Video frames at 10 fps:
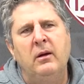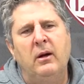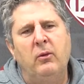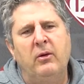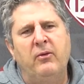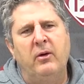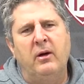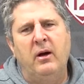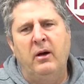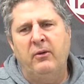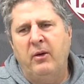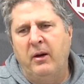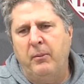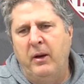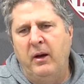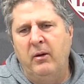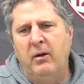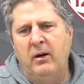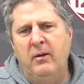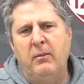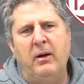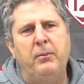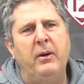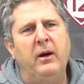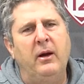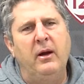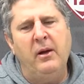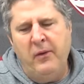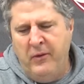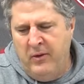I worked for a contract painter. I didn't mind painting.